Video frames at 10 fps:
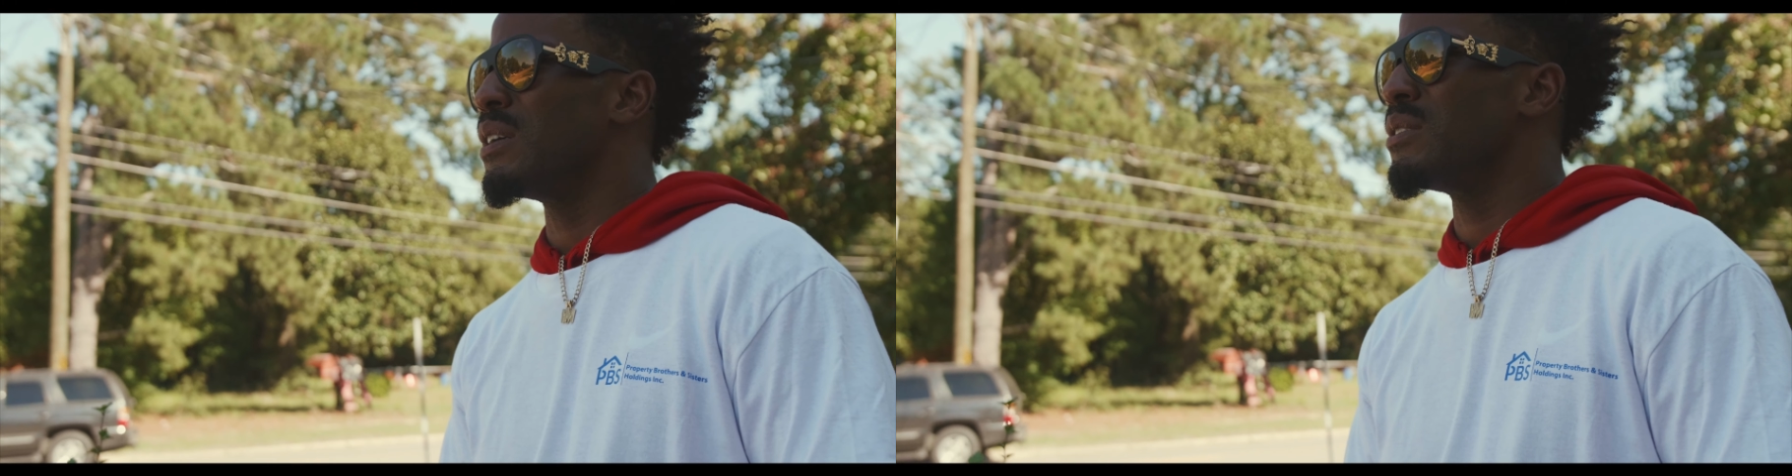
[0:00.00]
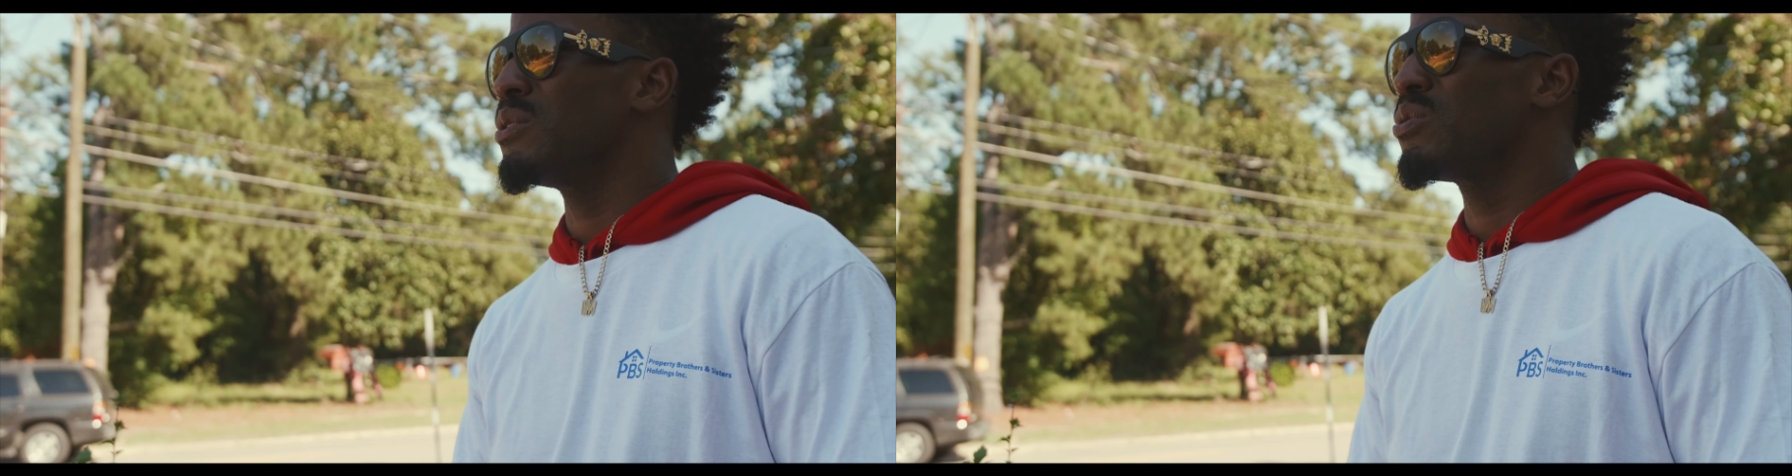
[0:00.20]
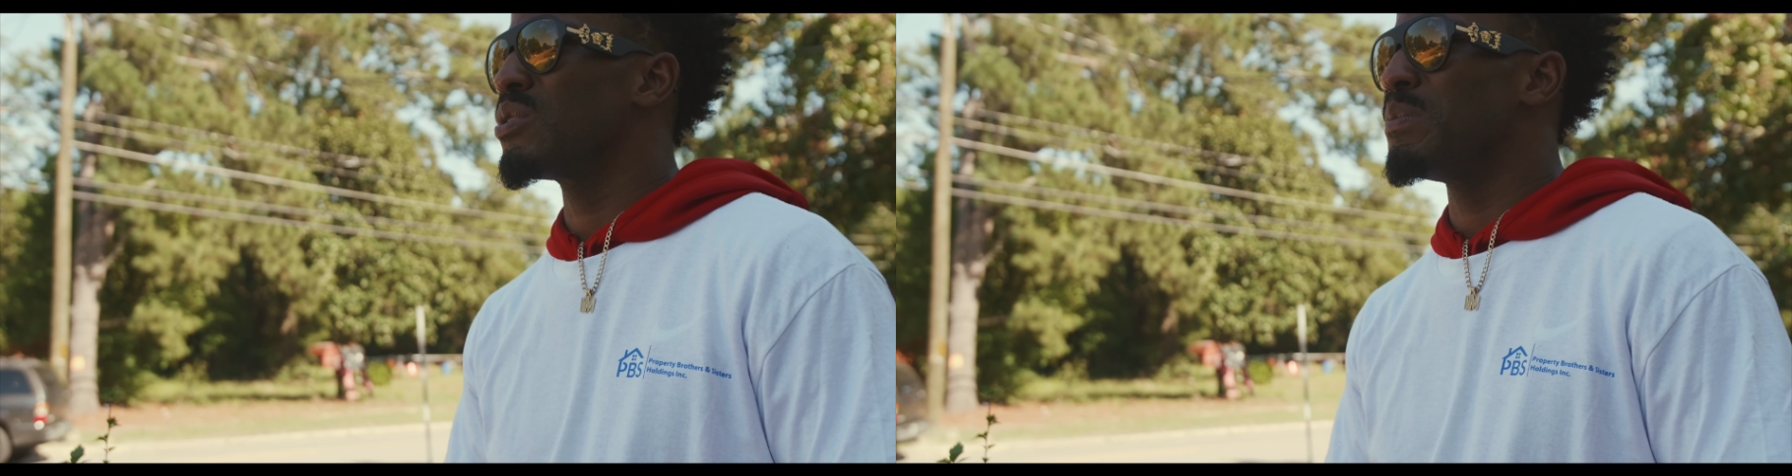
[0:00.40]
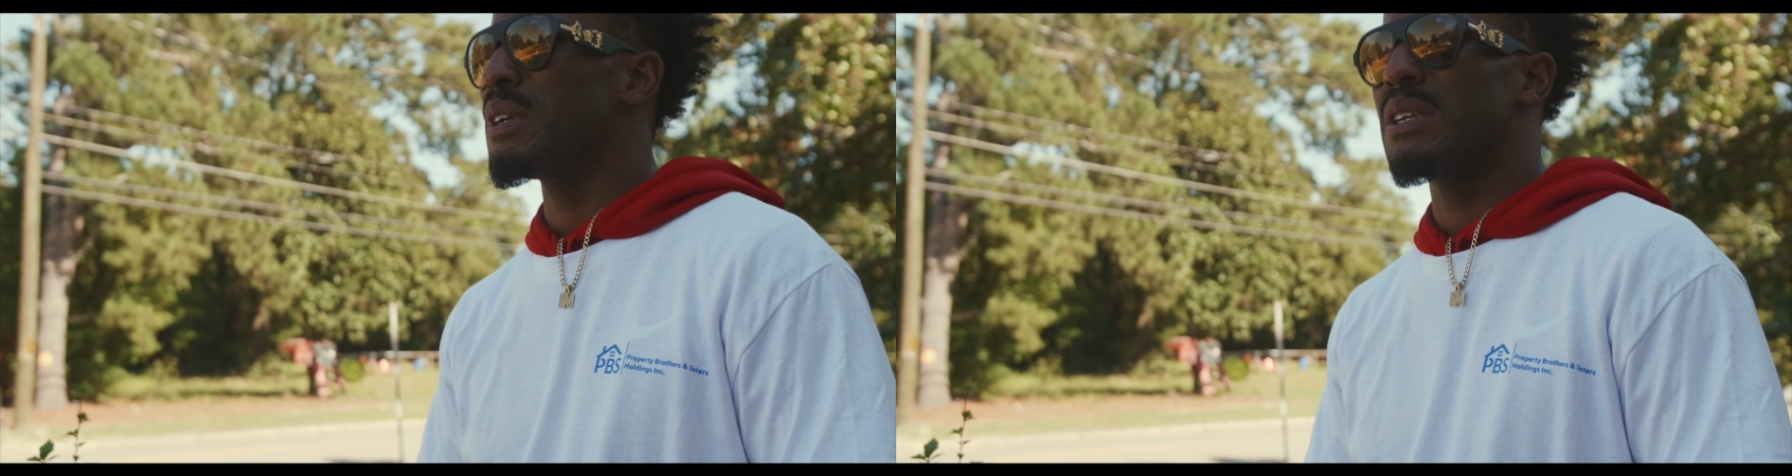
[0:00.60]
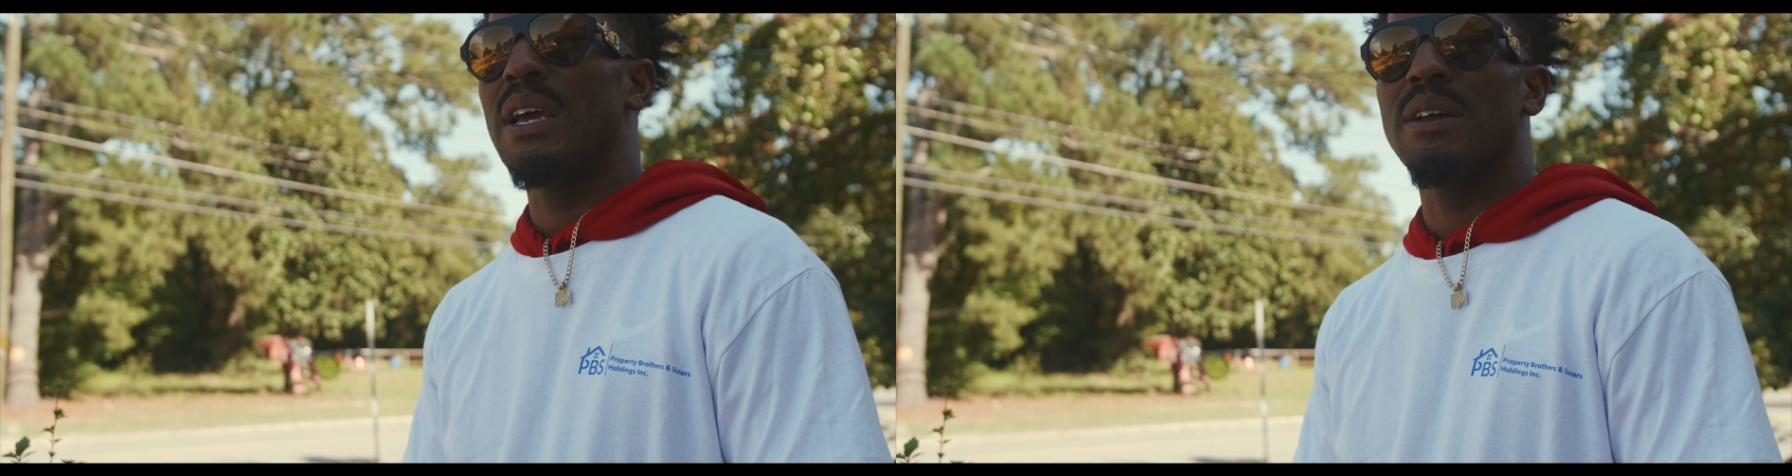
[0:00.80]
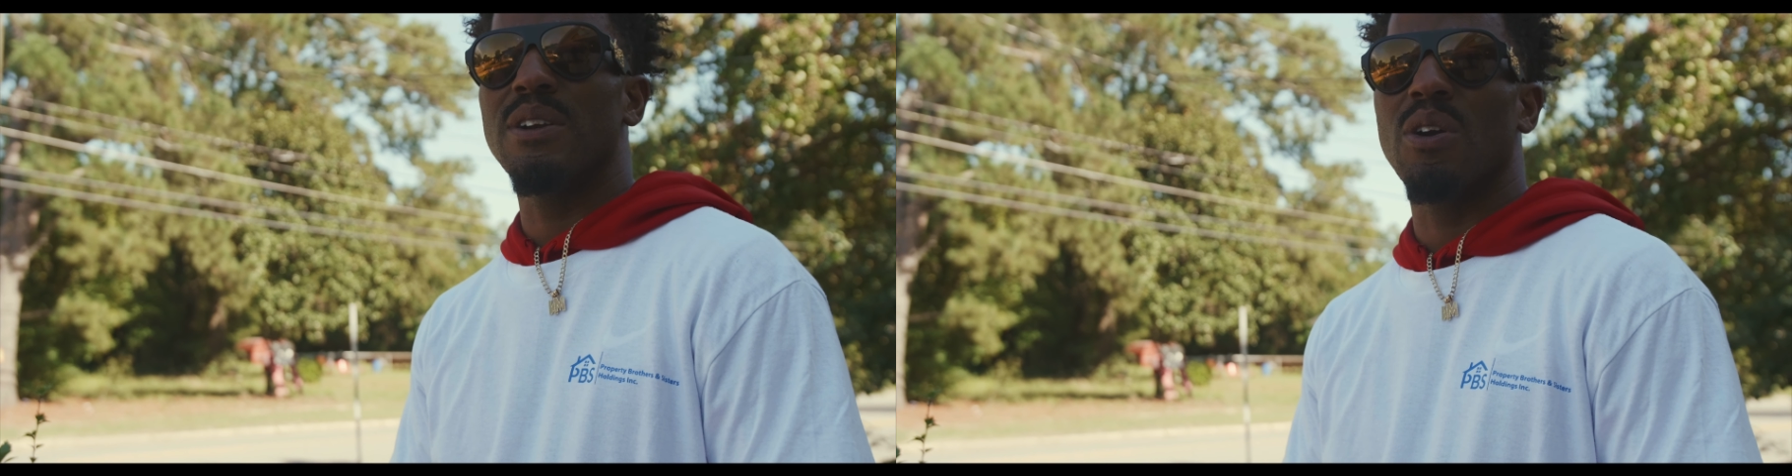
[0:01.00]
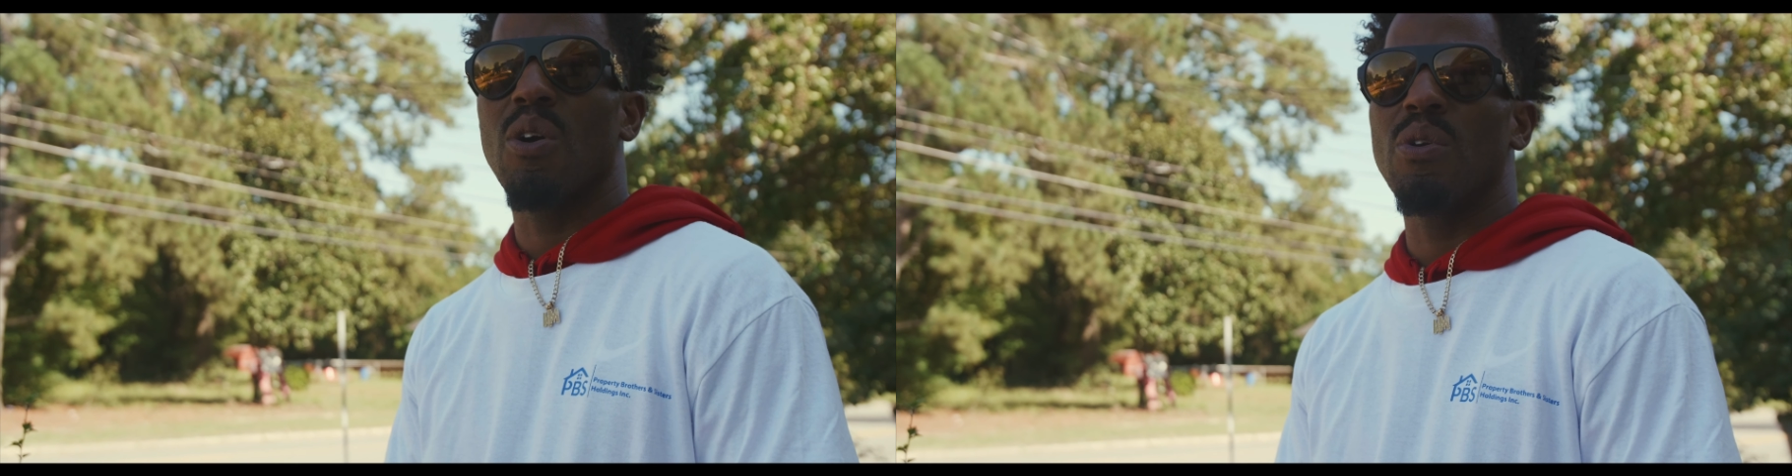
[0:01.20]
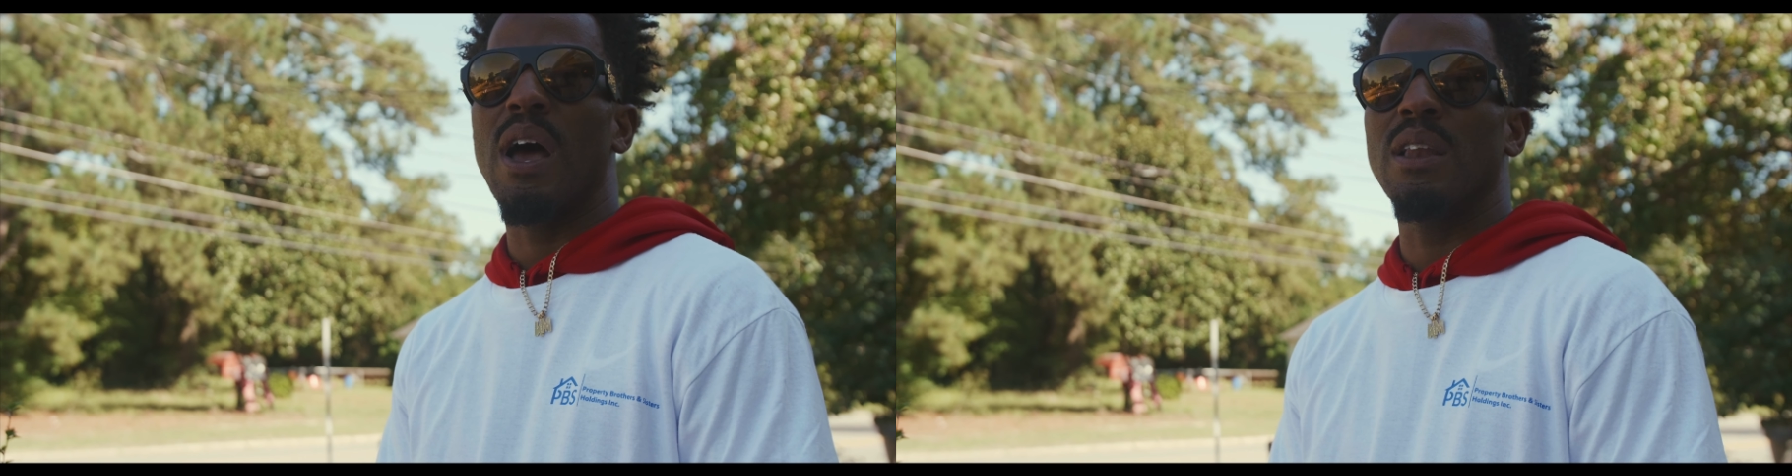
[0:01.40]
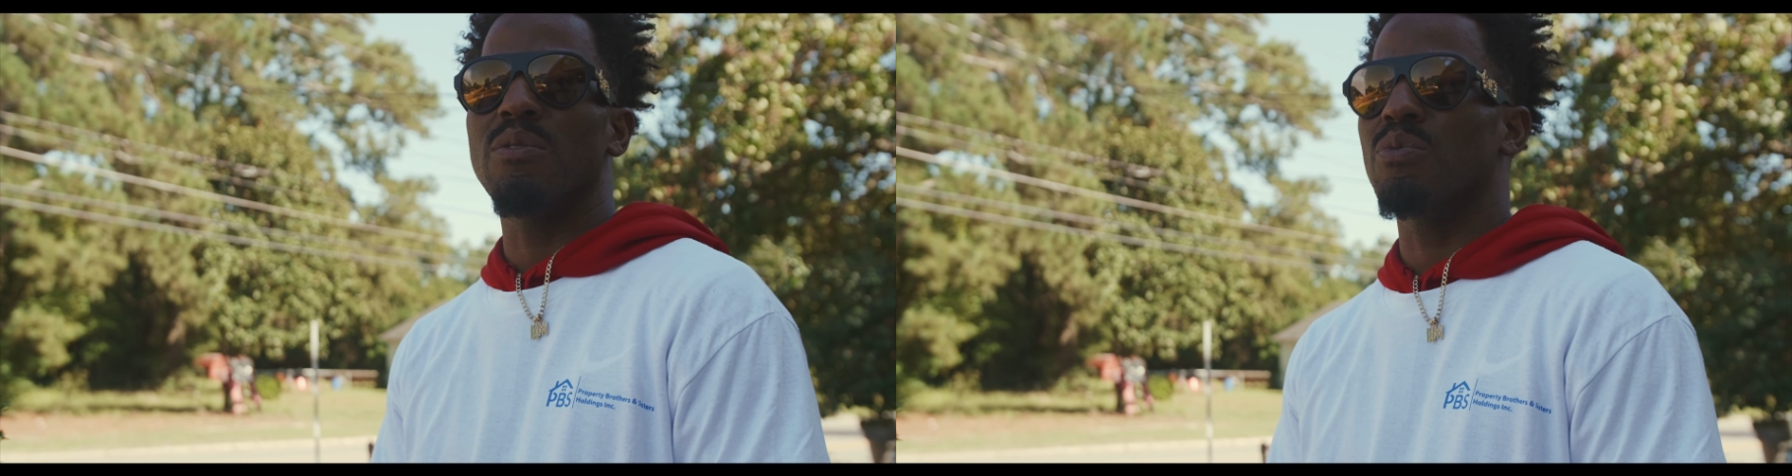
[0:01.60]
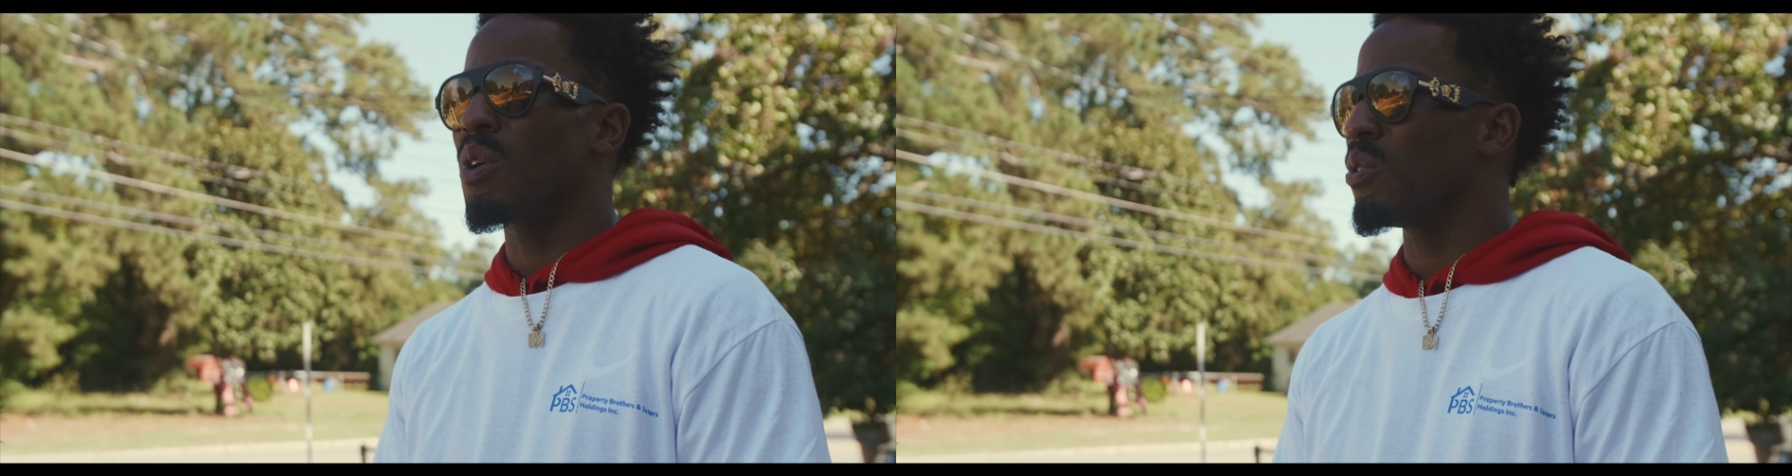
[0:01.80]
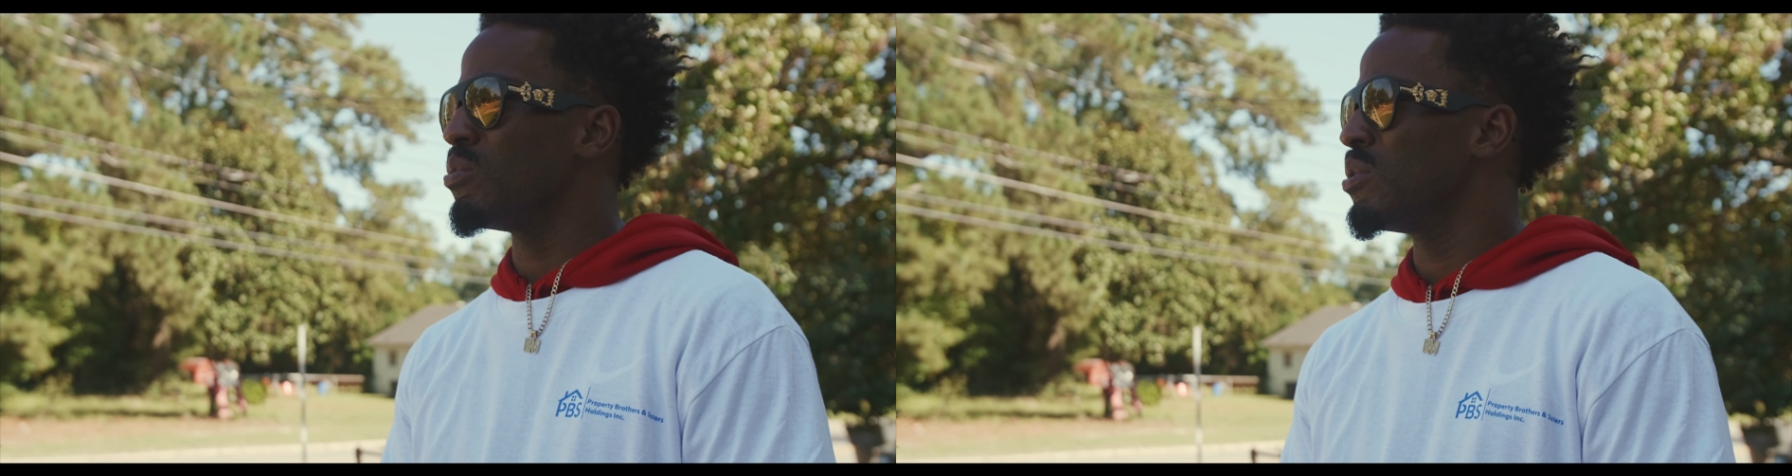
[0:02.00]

due to being down here on Olive Road.